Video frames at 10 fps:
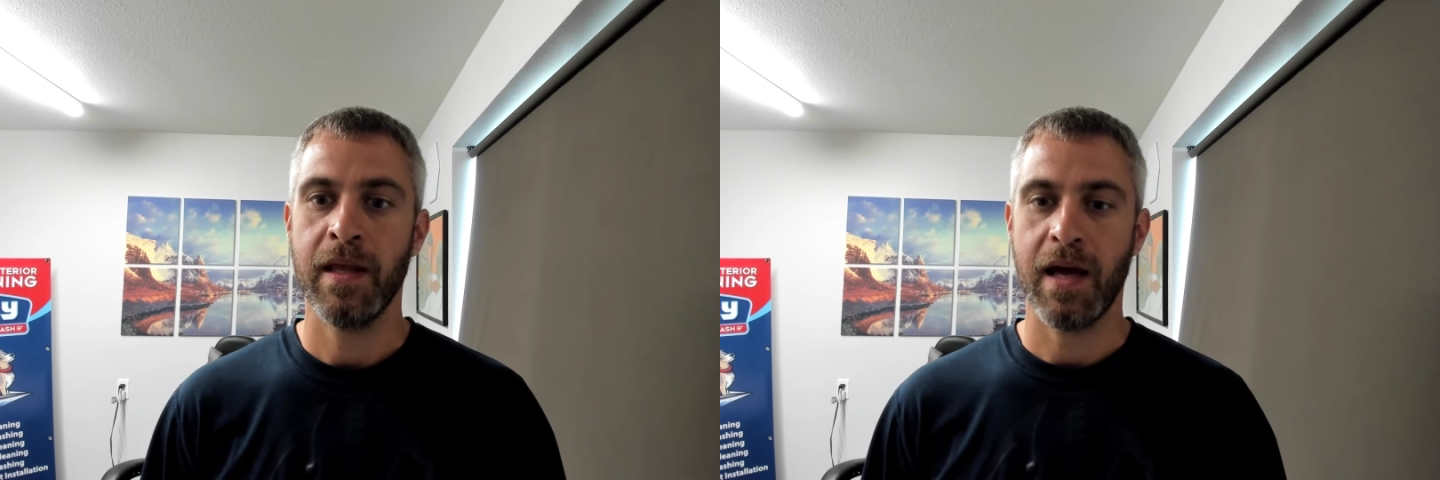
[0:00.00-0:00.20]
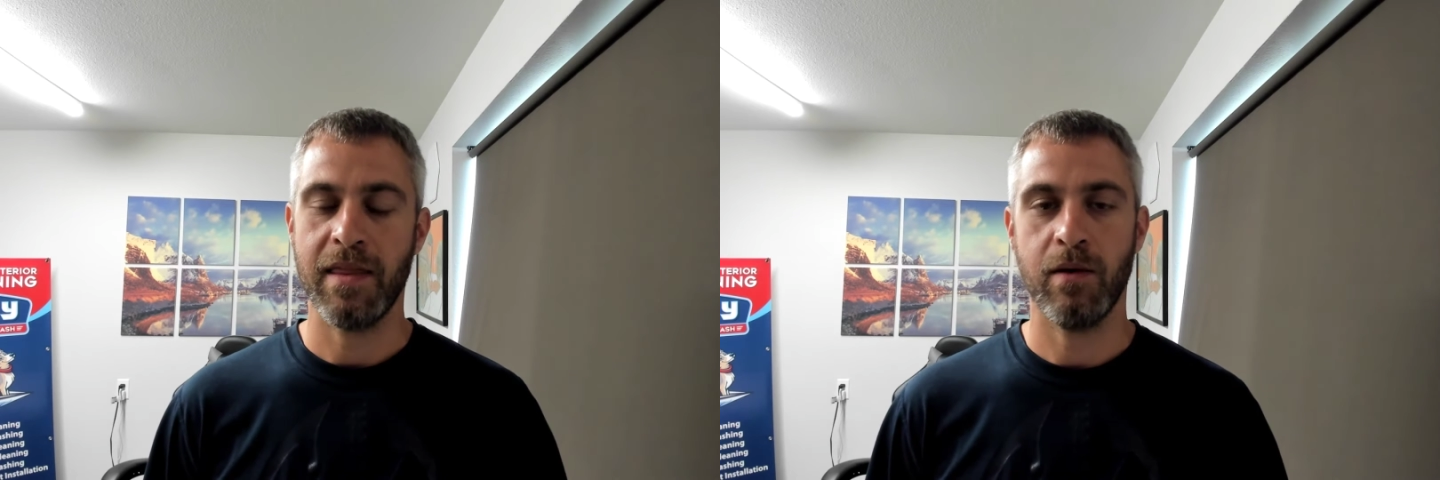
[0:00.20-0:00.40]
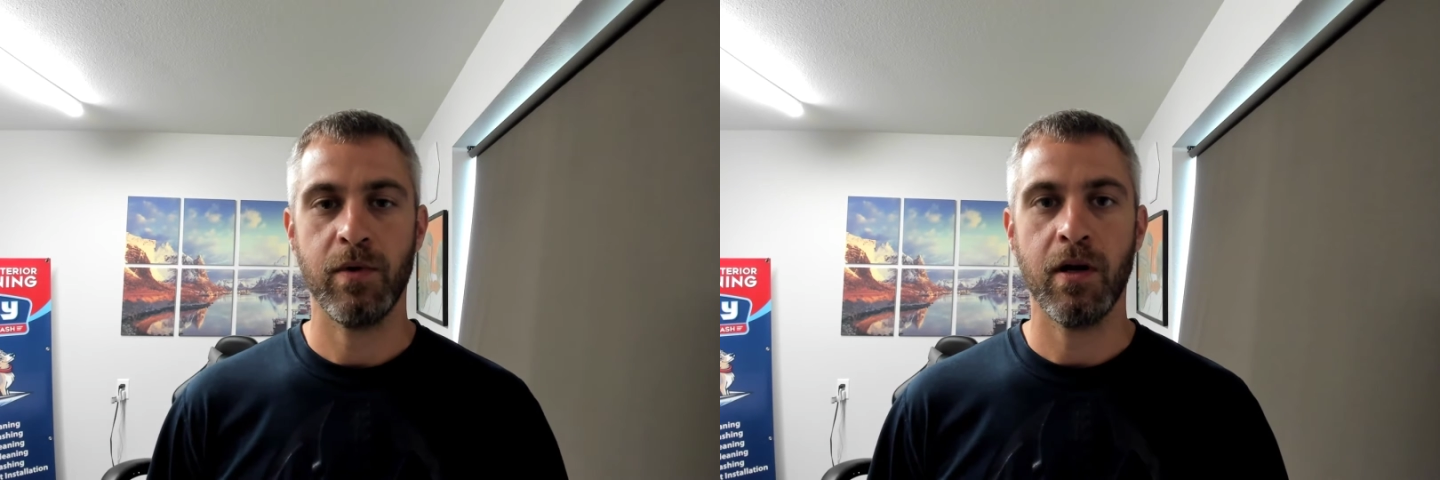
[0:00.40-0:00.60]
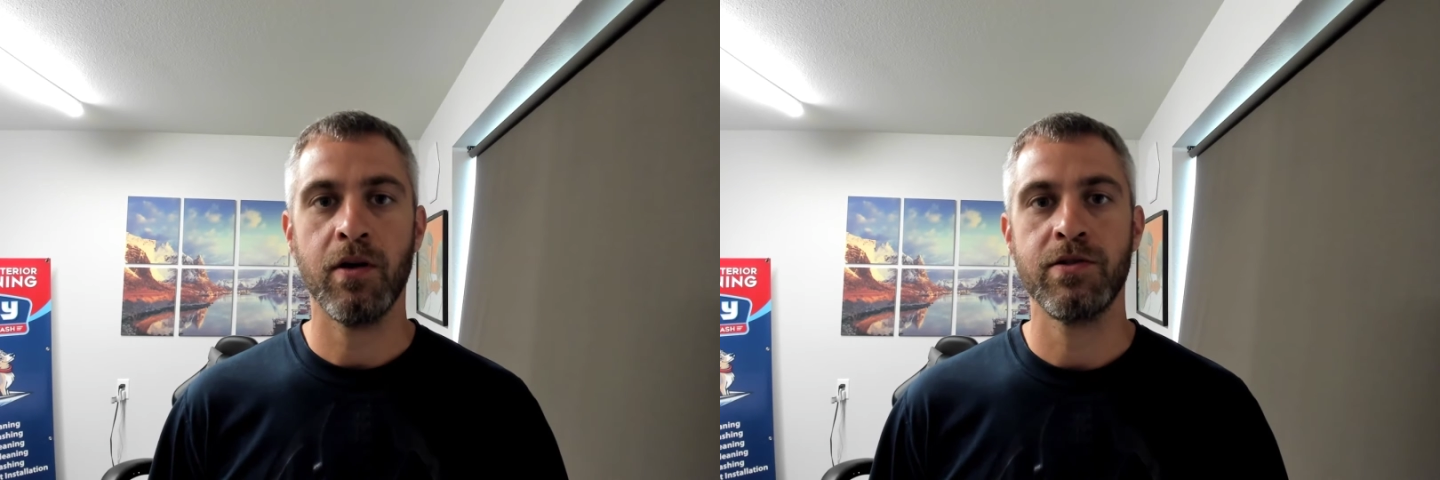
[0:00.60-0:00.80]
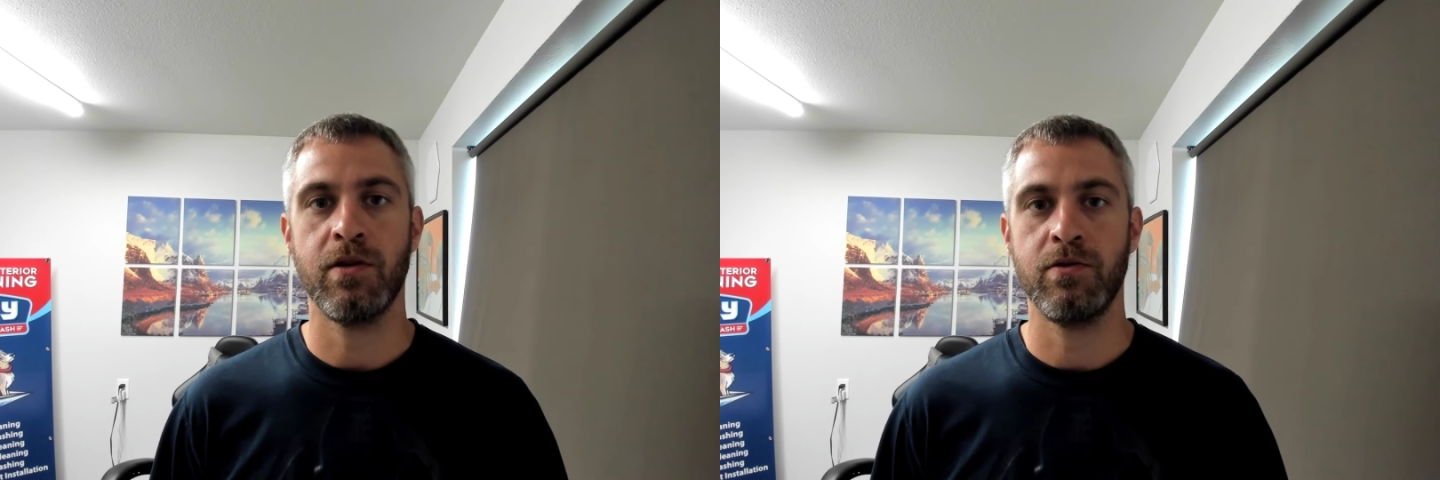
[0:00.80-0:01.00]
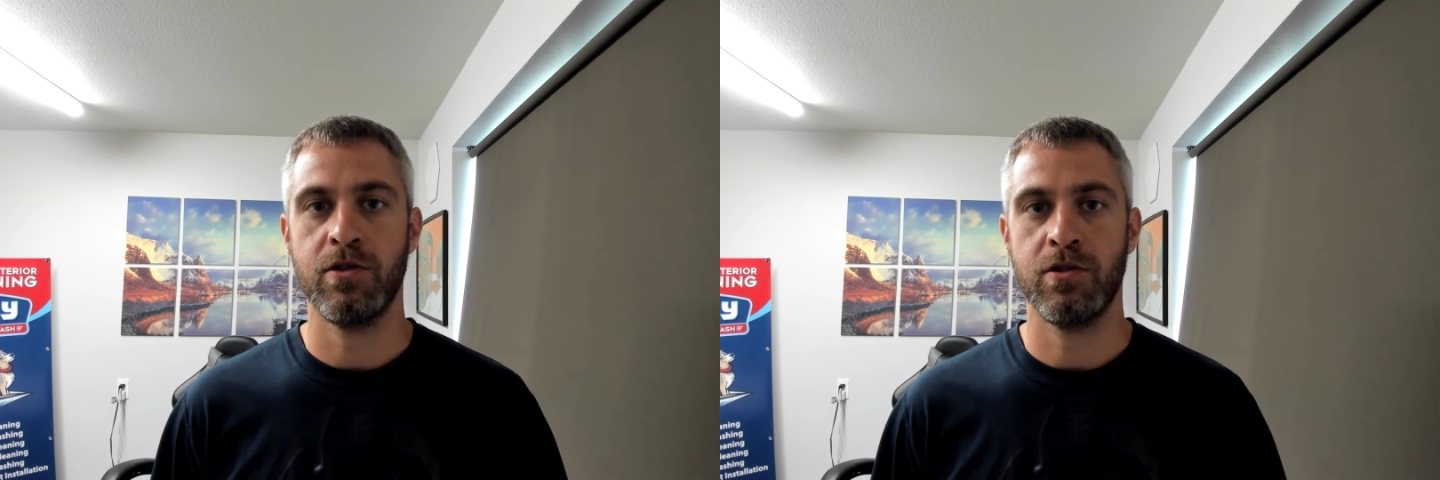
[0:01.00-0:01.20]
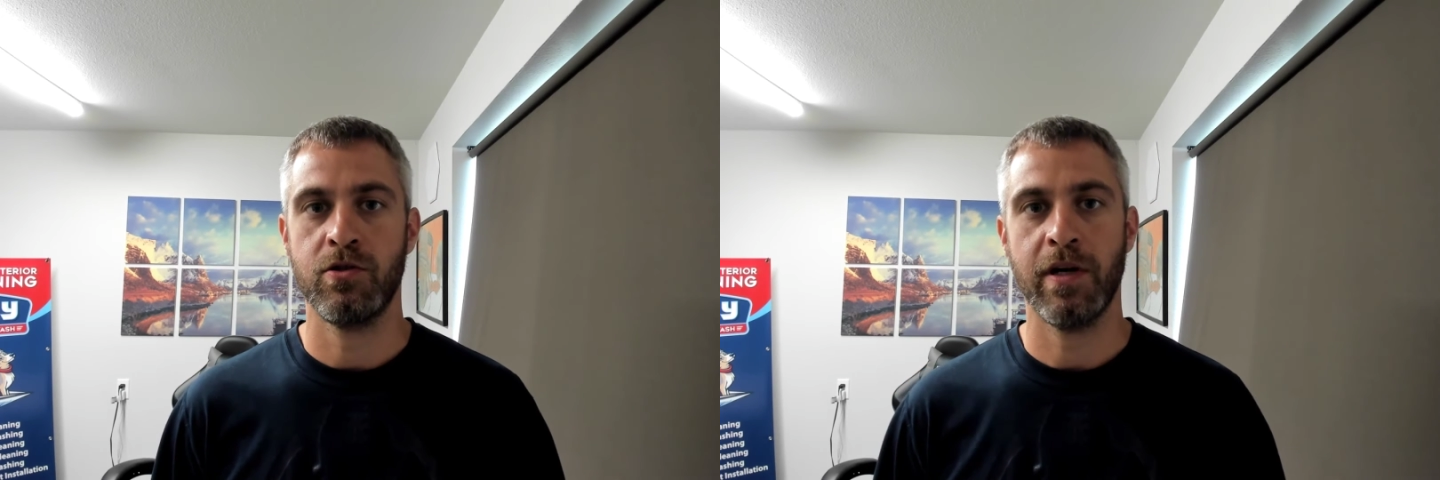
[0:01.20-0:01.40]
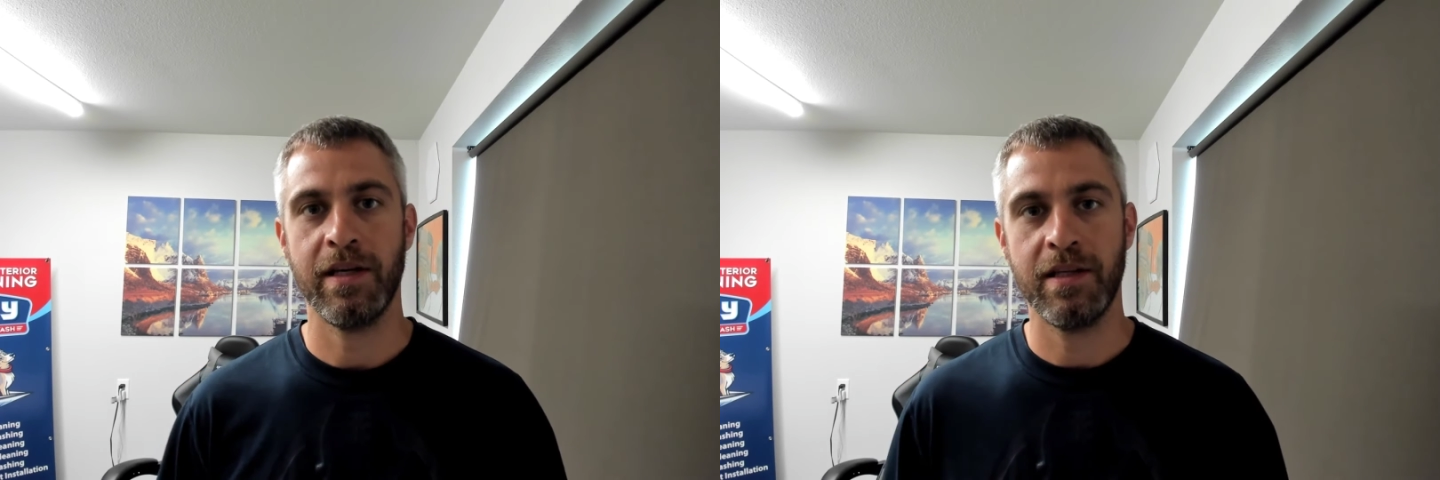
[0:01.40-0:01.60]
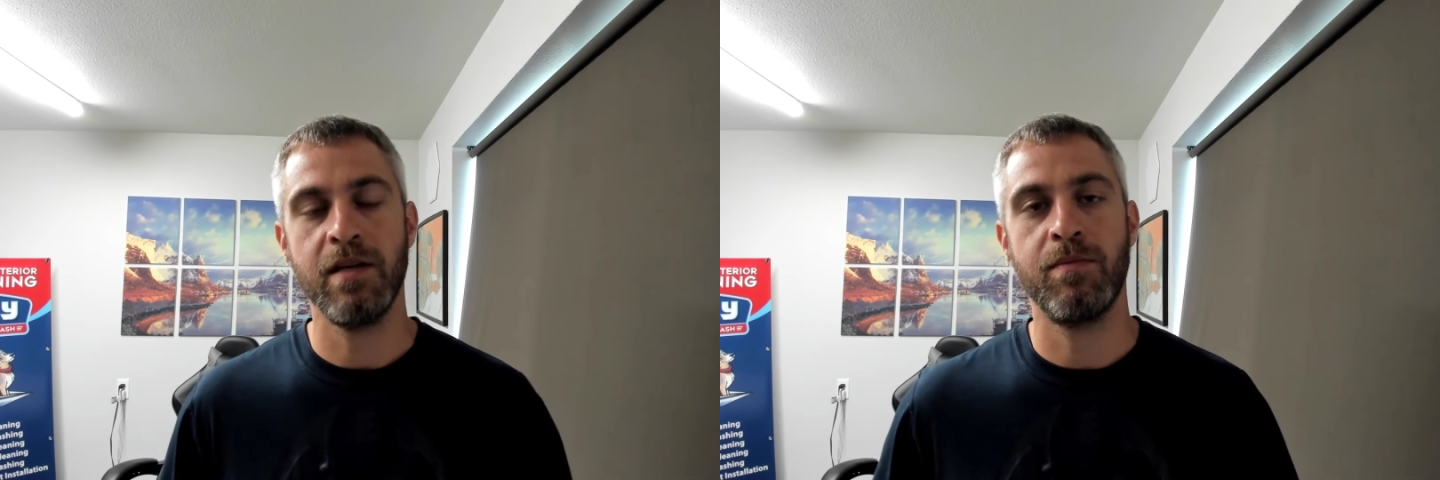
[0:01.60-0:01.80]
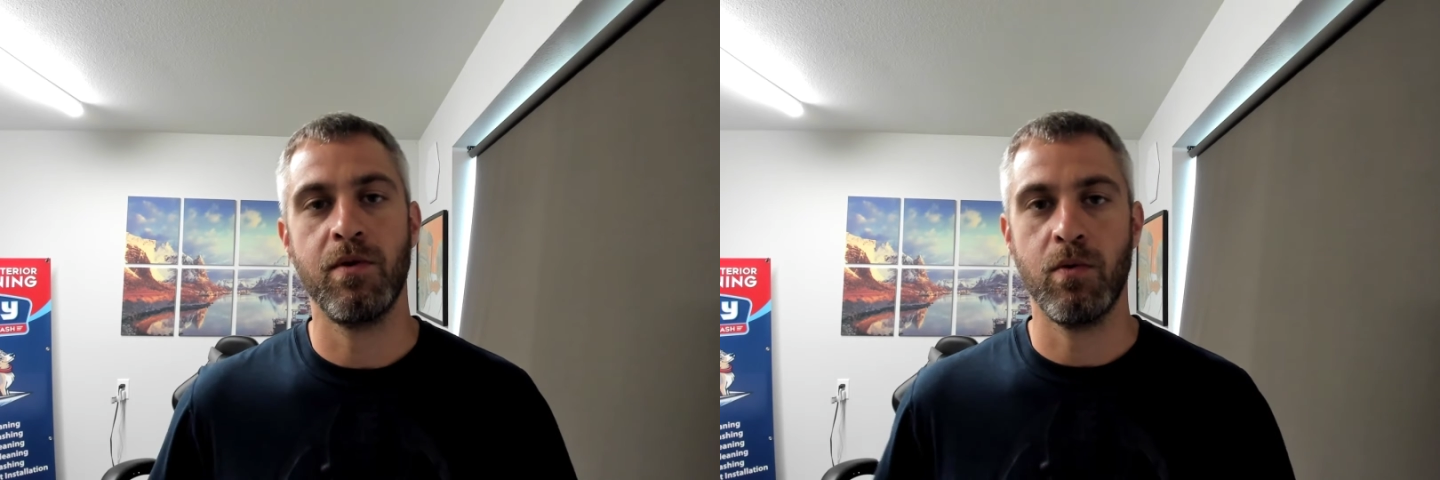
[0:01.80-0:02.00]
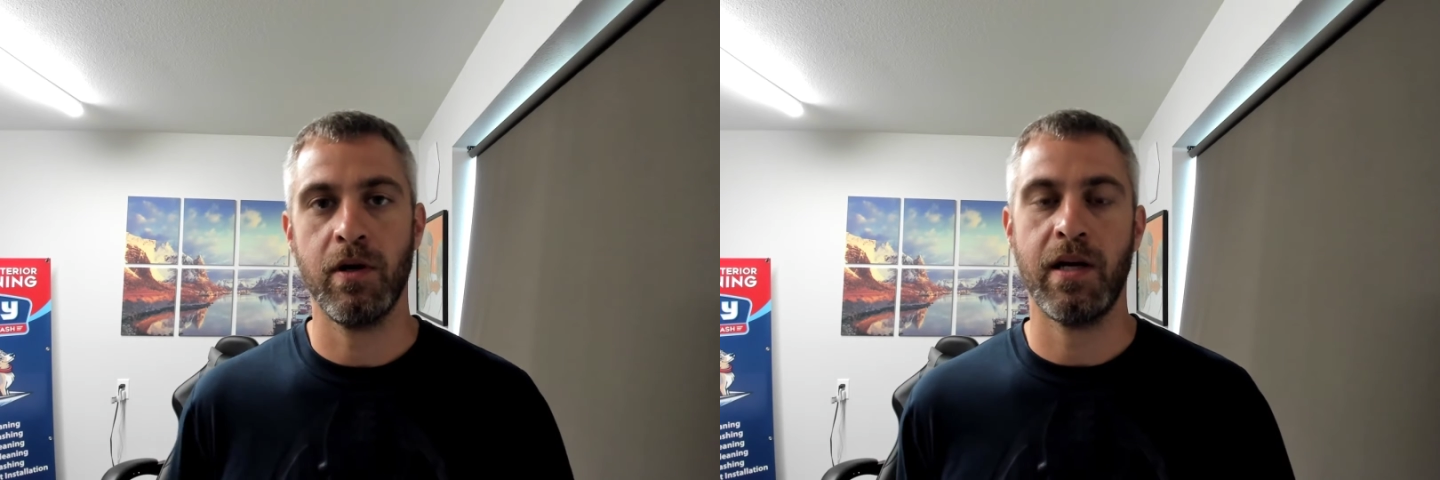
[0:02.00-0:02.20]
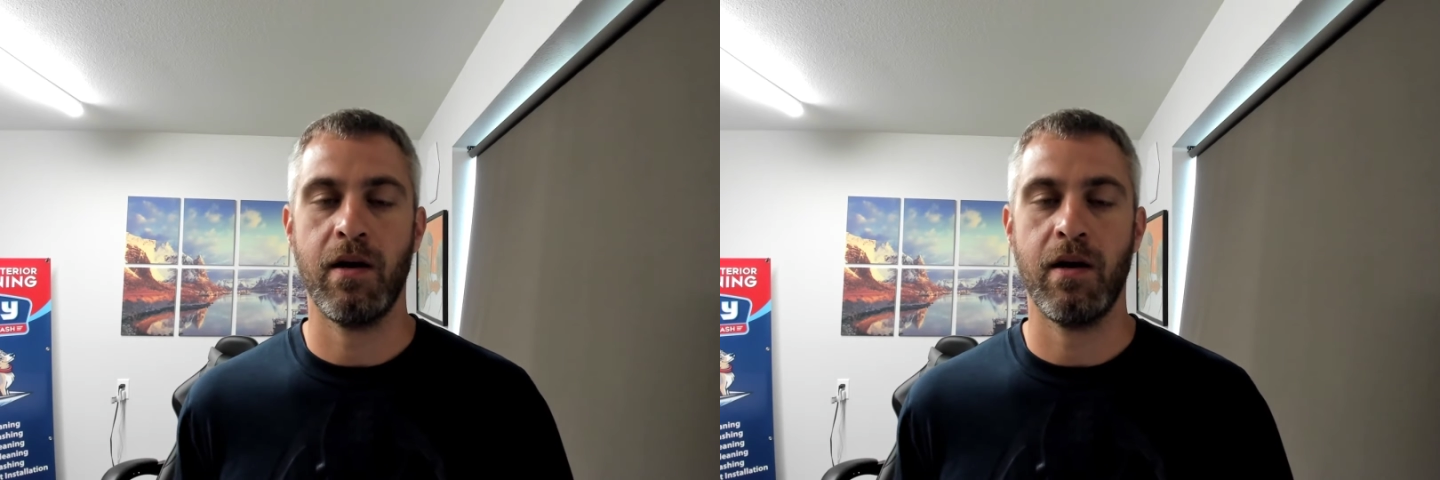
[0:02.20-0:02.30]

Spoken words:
and then we also just try and keep the work